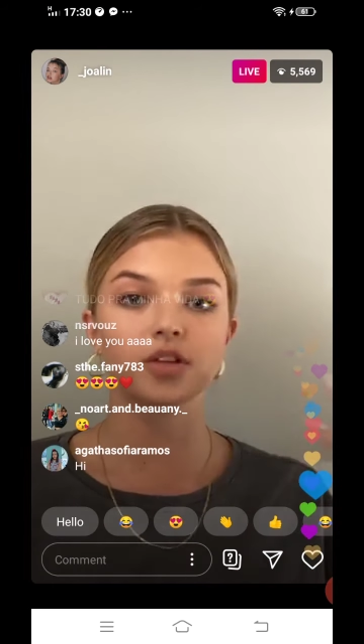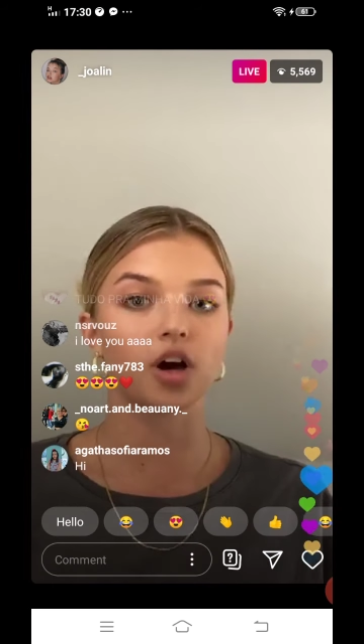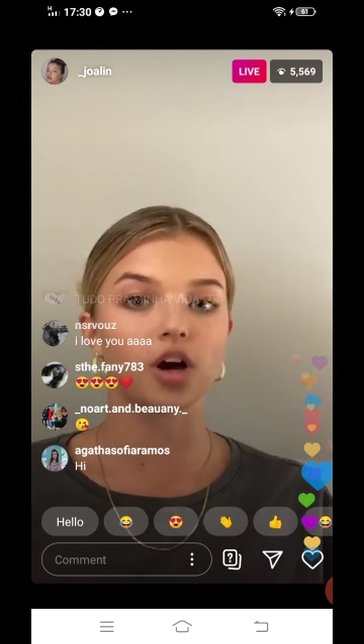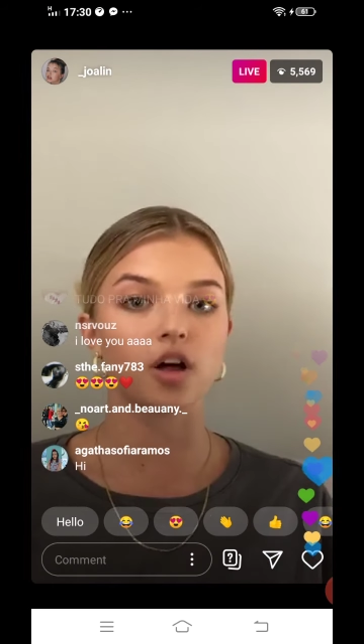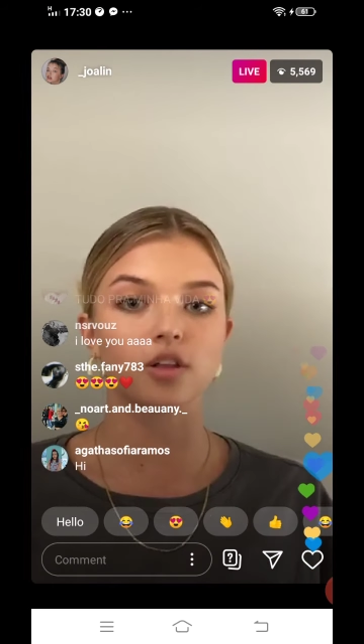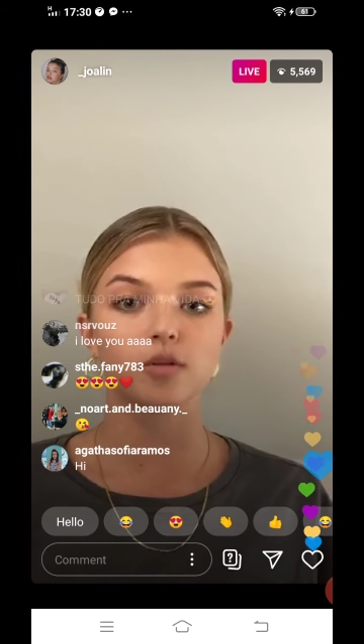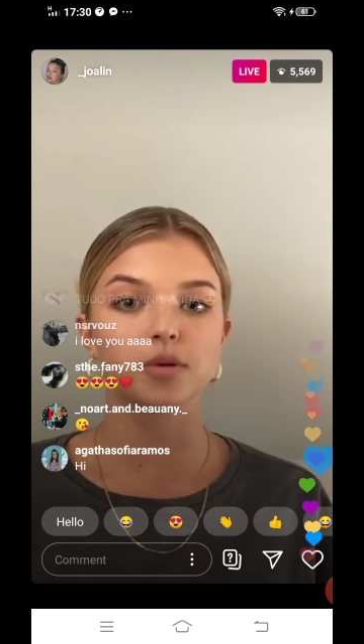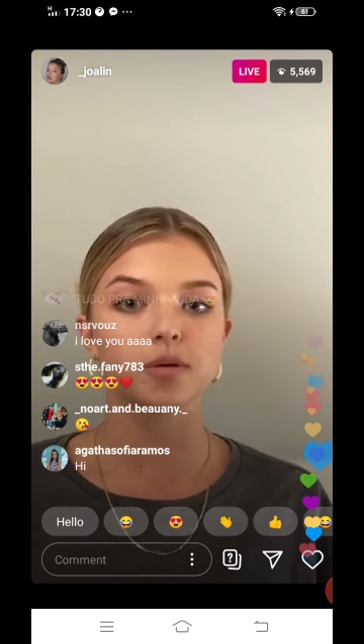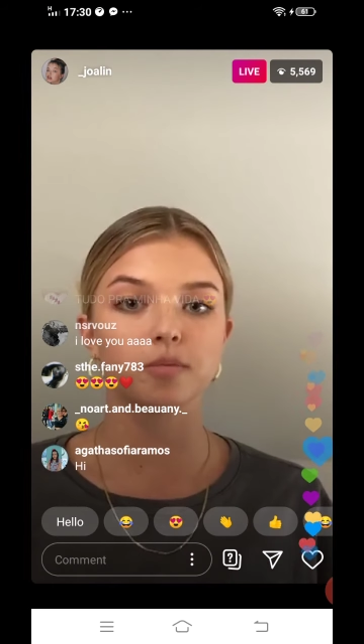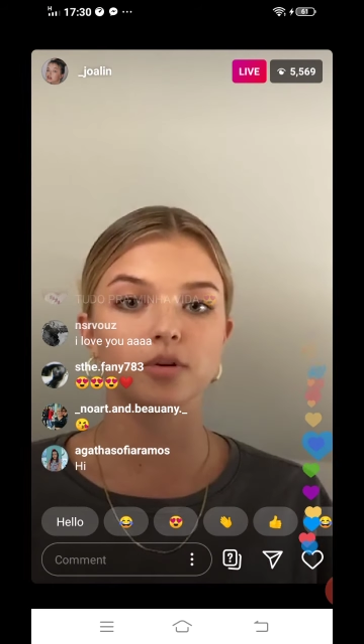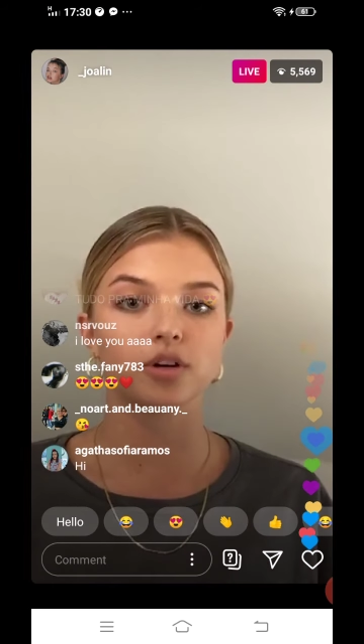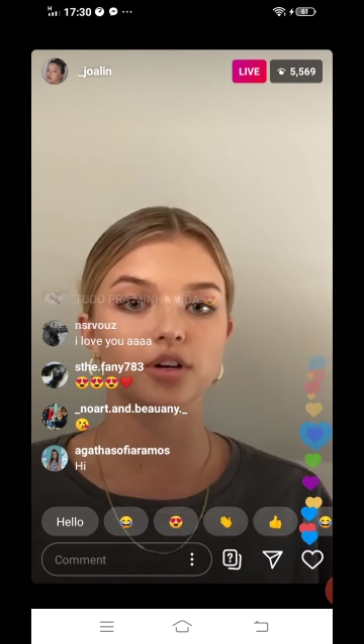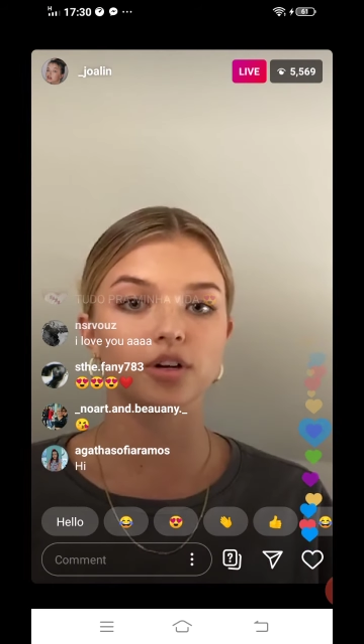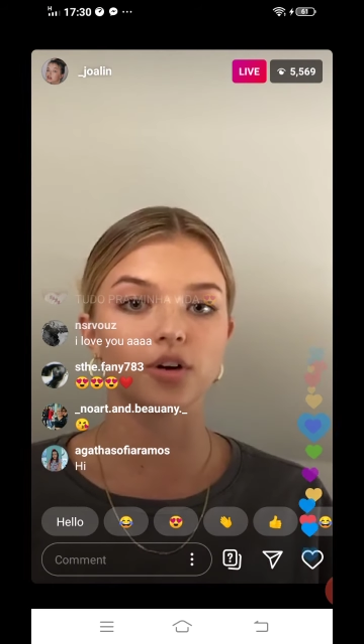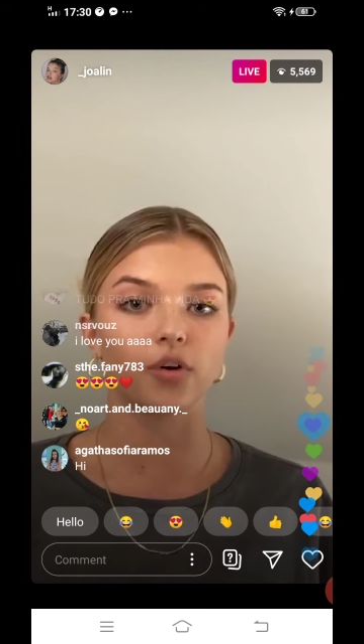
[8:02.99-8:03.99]
the other people
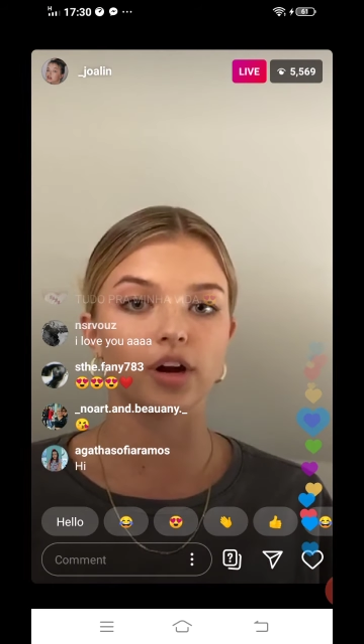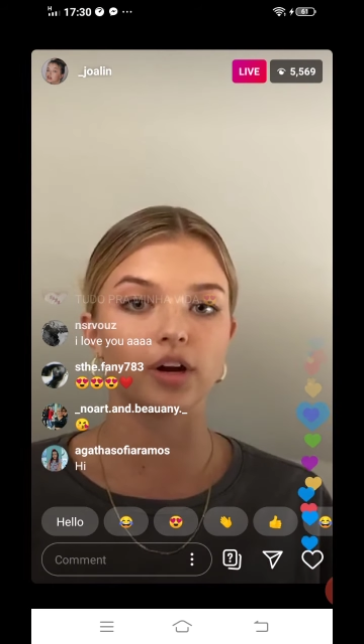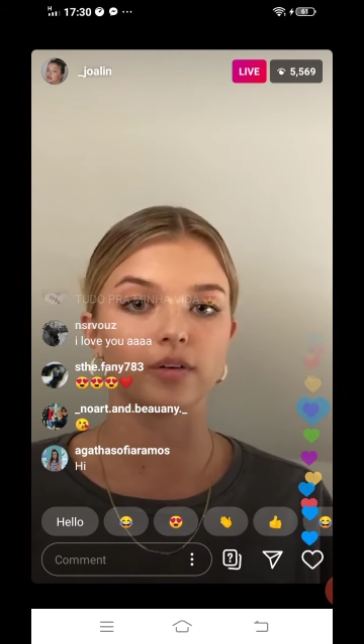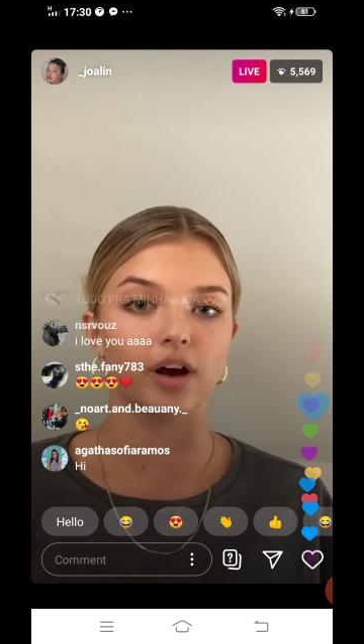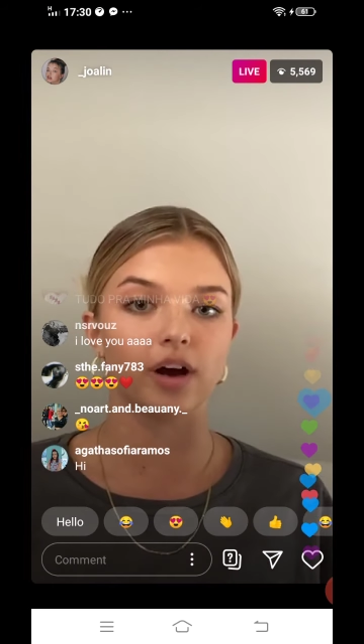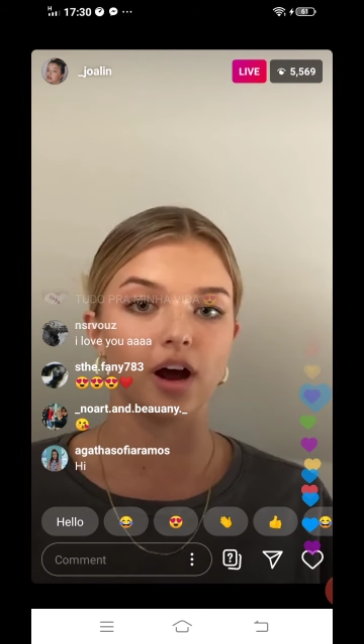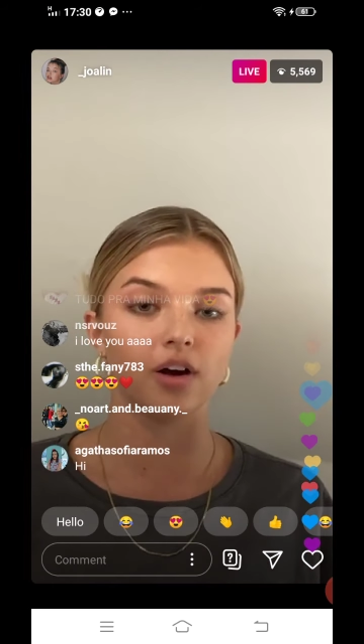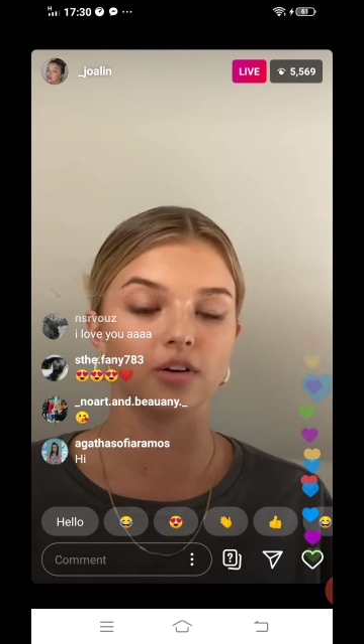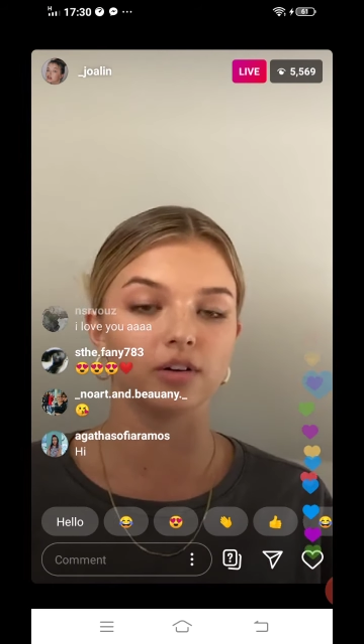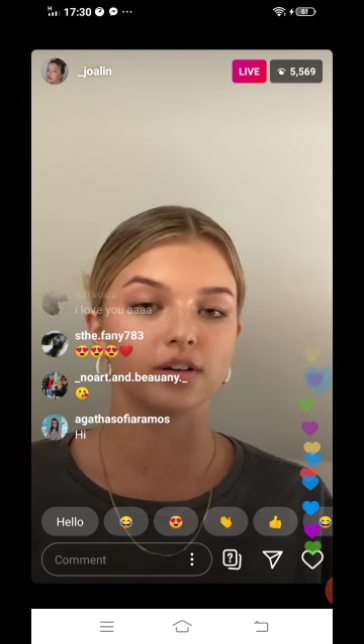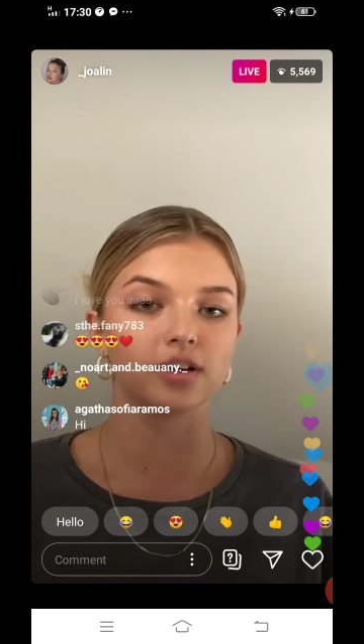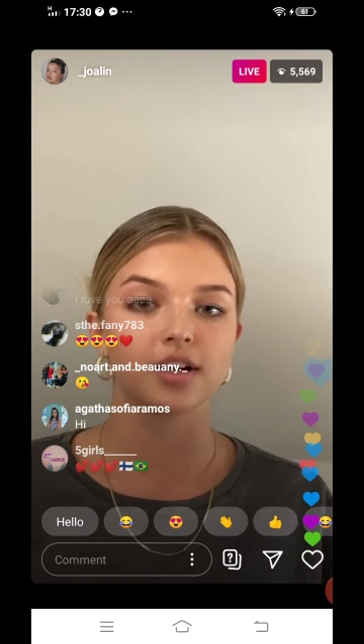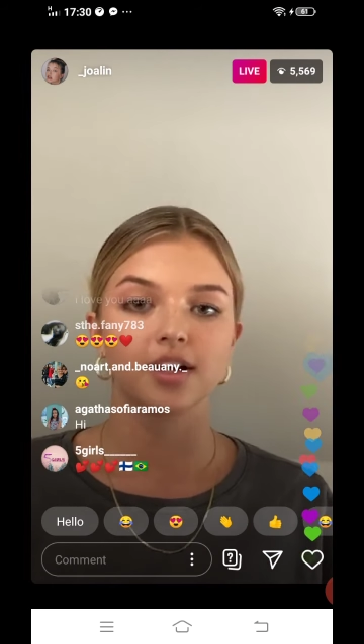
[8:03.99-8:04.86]
are going around